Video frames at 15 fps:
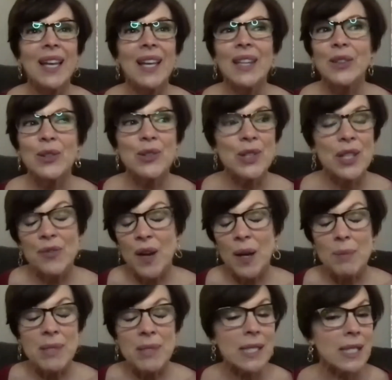If
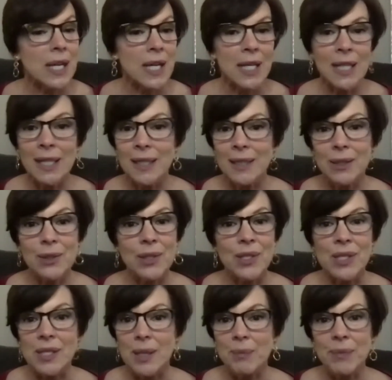I'm stuck, there's
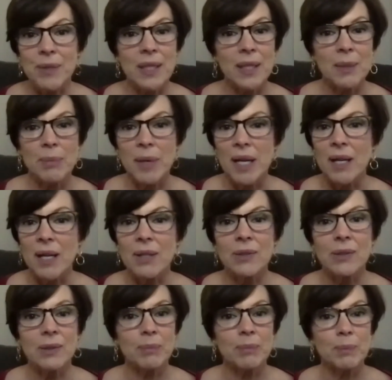something
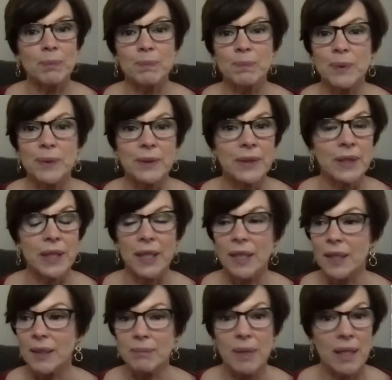about
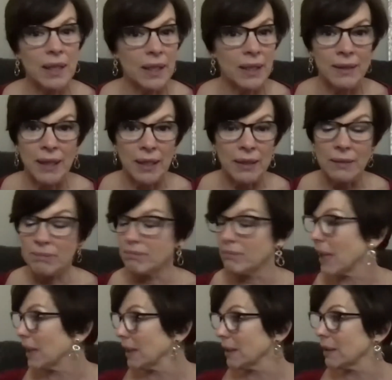getting my
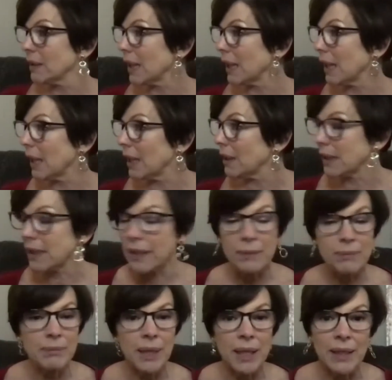little
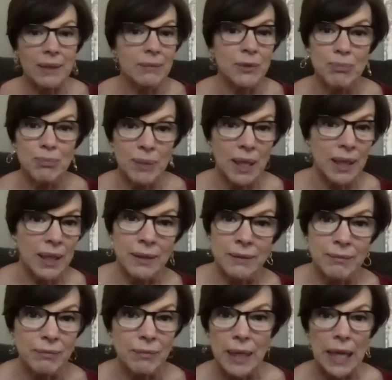Elliot, my
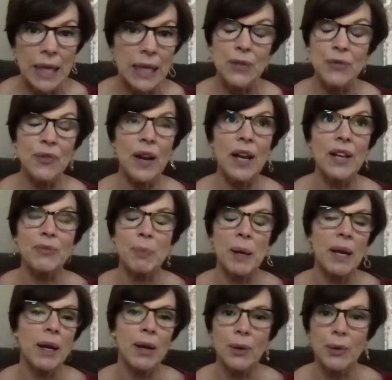
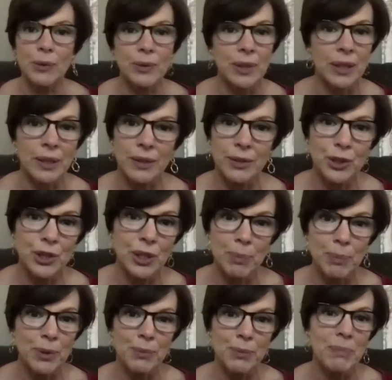85-pound
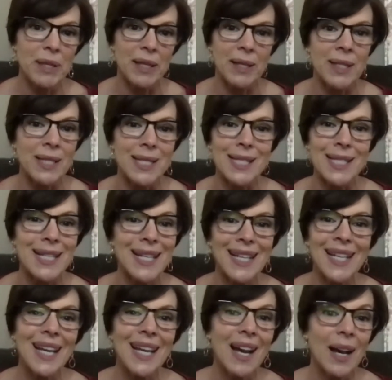shepherd mix.
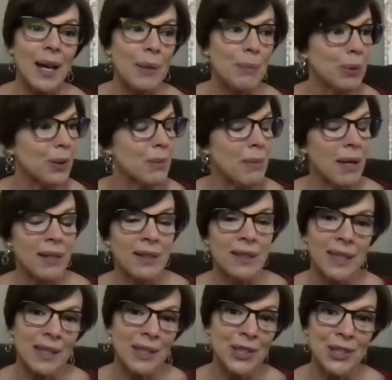I put him on a
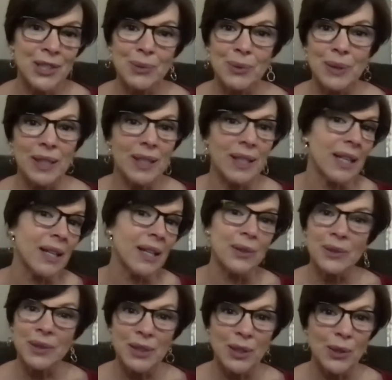leash and we get
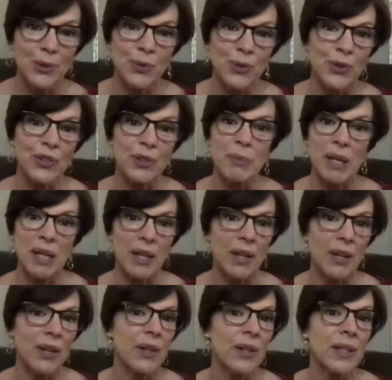out and go for some
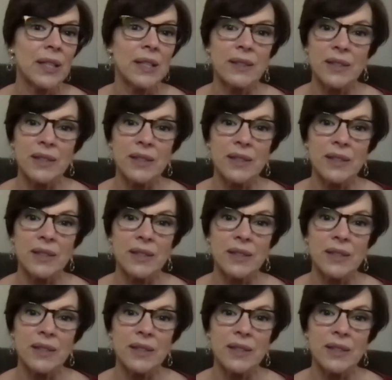air and